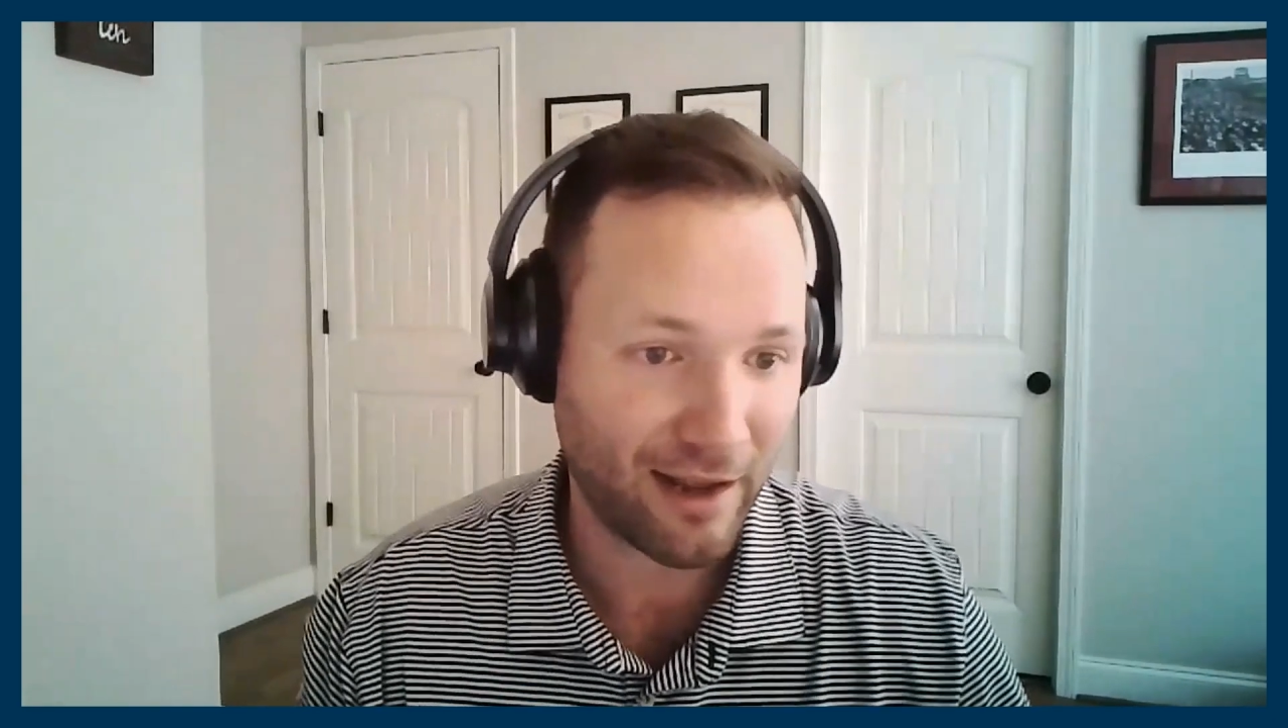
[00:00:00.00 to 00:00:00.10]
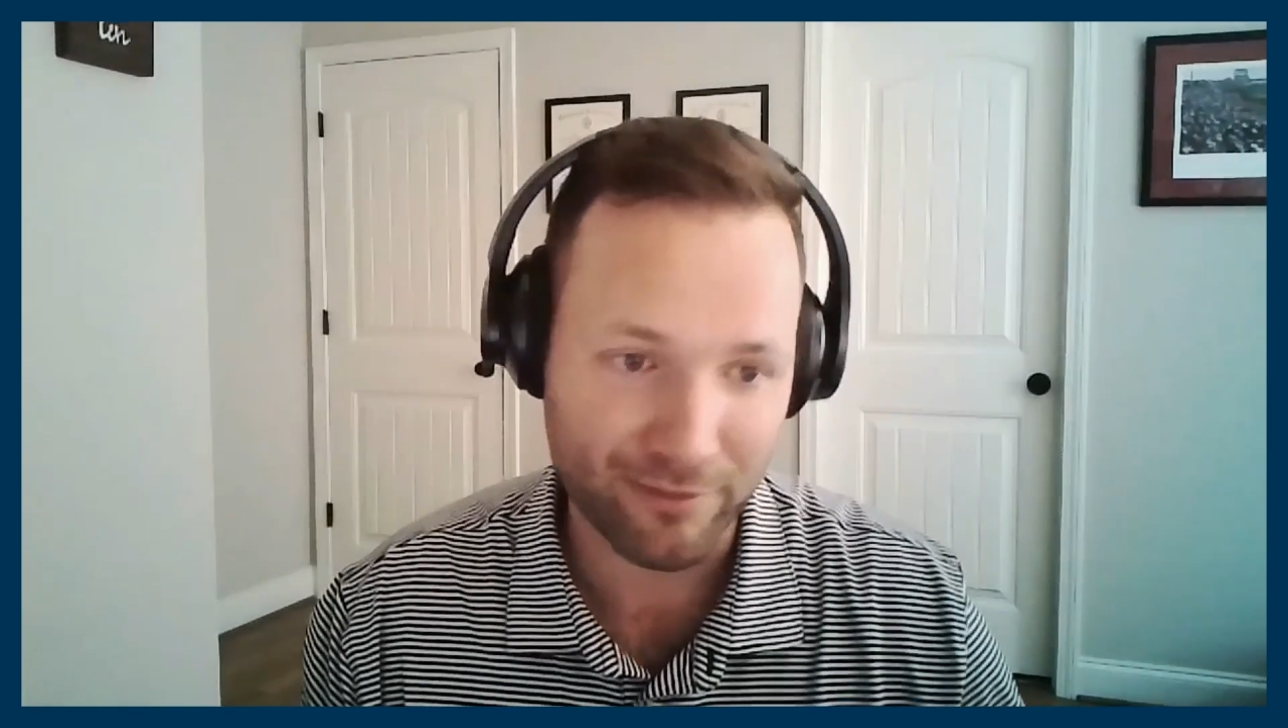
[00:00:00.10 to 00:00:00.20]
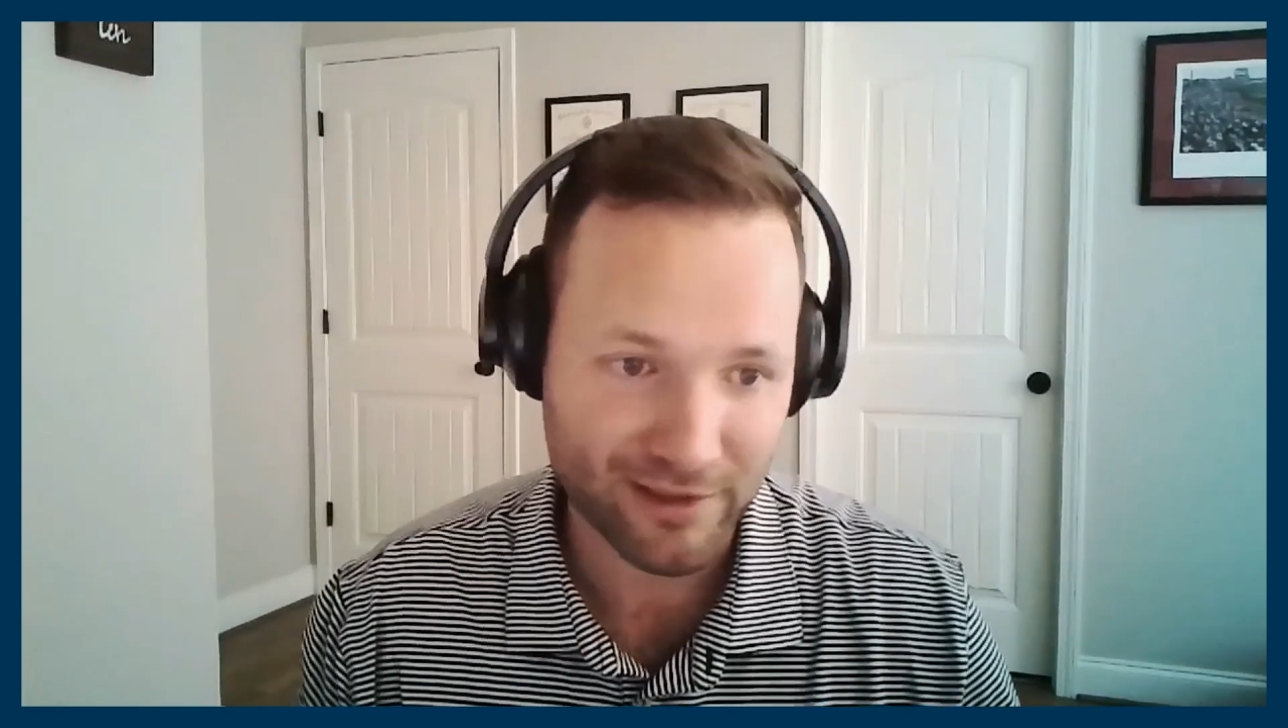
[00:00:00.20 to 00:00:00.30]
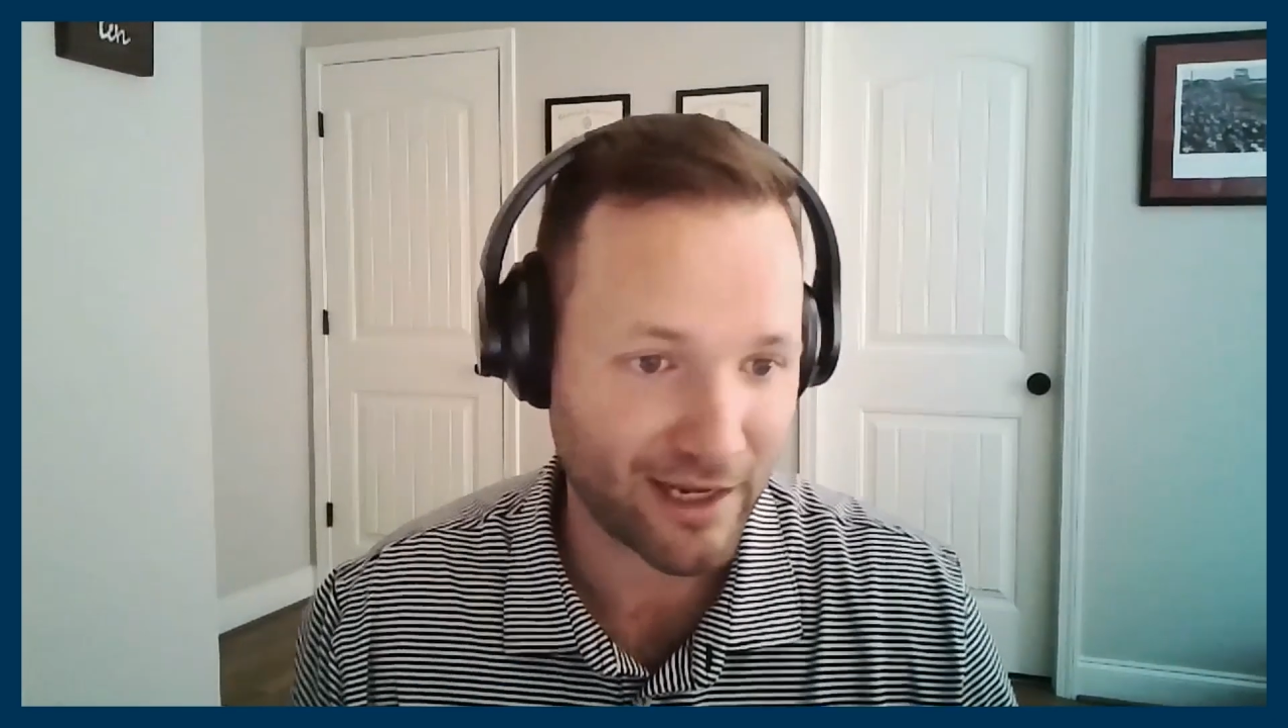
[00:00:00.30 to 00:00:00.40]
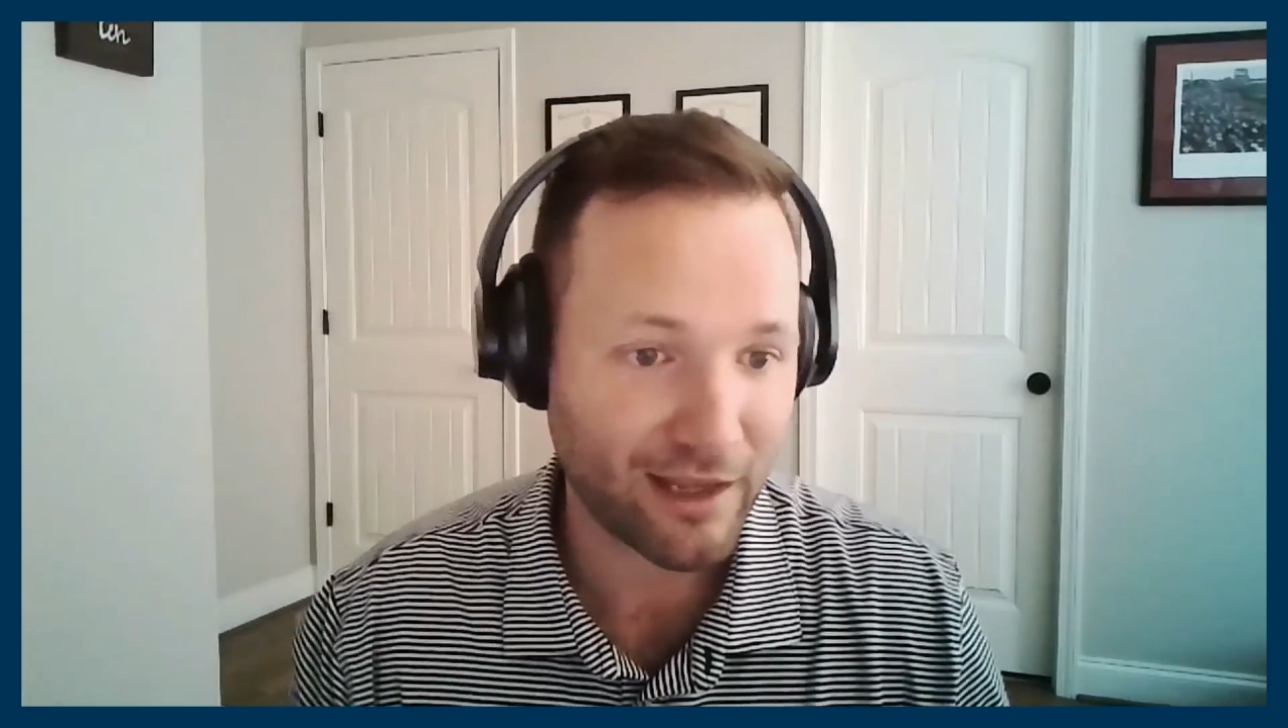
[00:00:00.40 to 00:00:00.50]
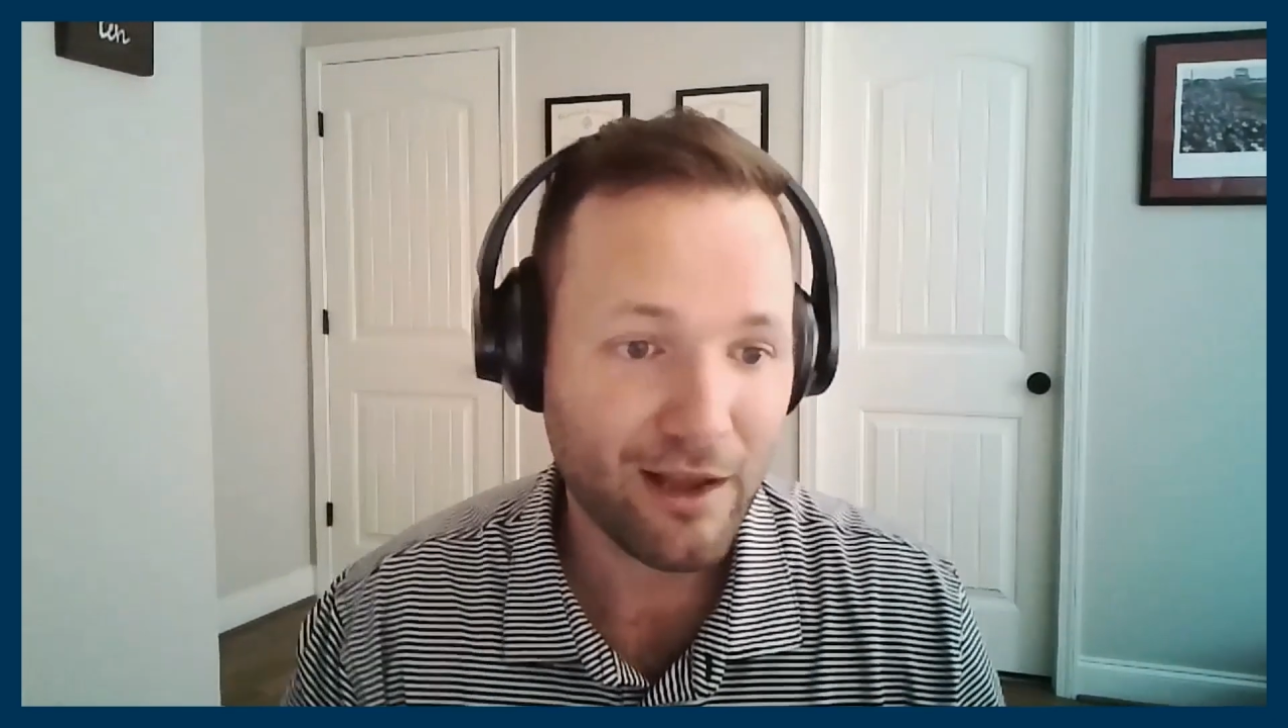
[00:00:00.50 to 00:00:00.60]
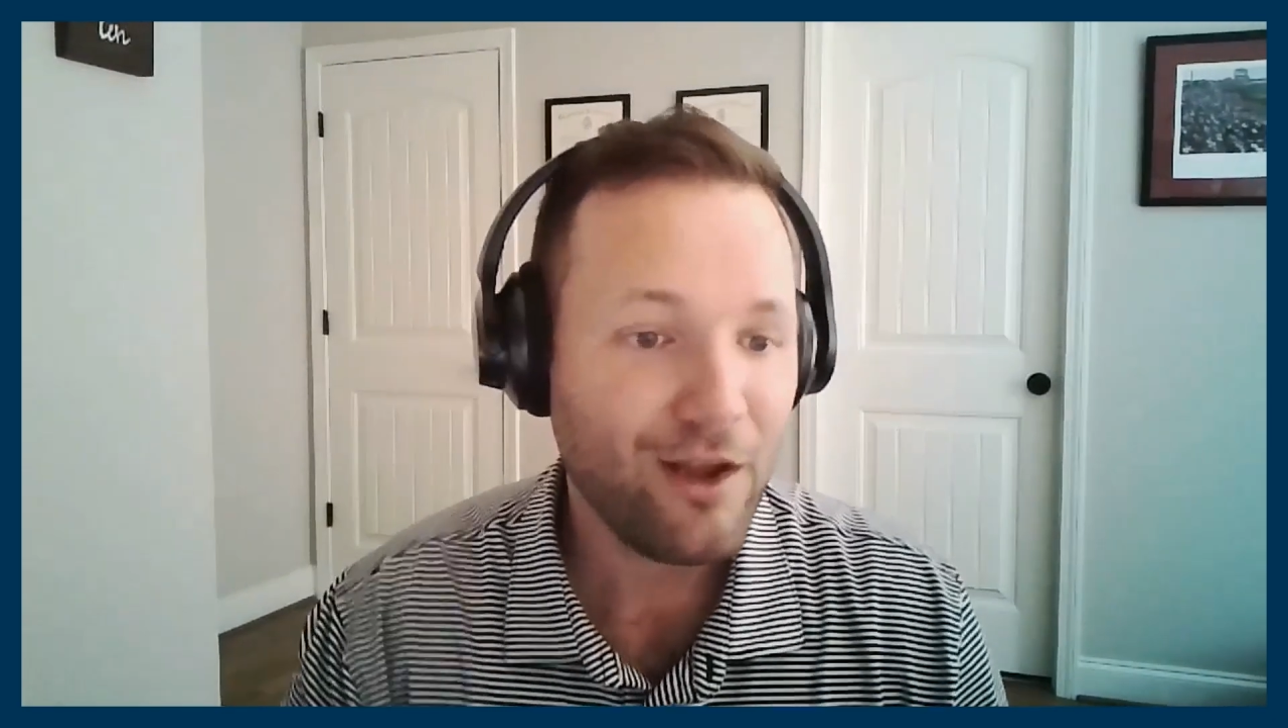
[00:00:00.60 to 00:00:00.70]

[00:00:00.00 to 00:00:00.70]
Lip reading: I was like,